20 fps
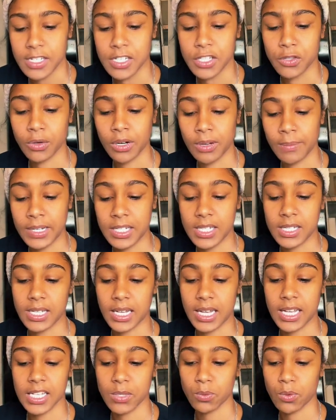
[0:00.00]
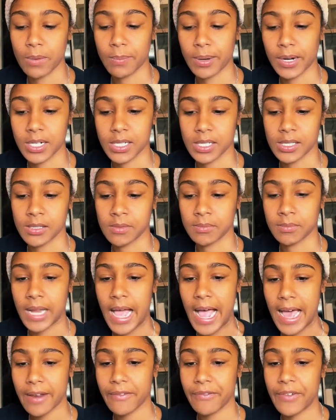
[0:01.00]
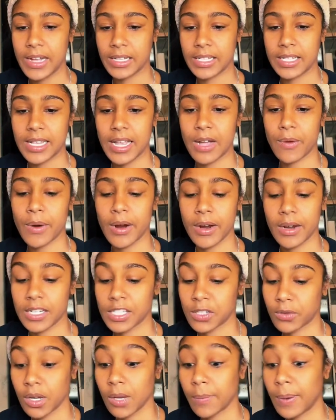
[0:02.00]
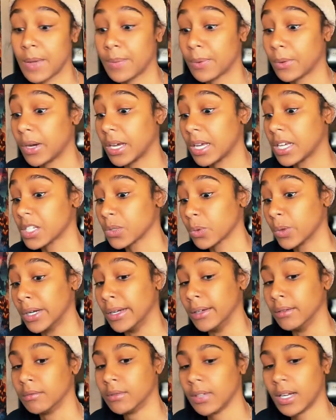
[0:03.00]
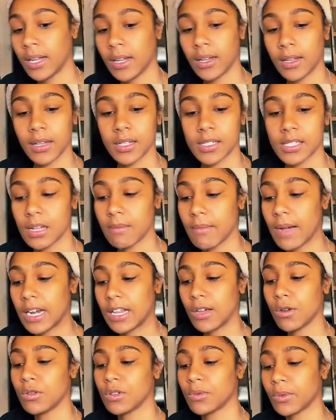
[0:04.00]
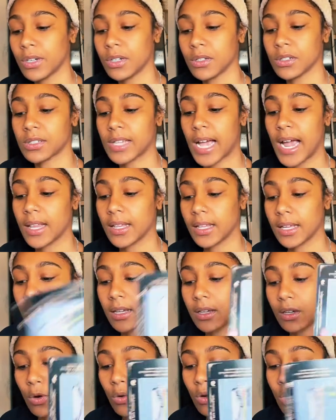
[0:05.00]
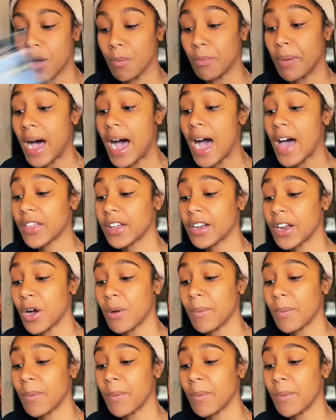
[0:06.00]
It's 3 bitches against 1 person. How the fuck does that work? It's 3 people against 1. Somebody who's real silent, who don't bother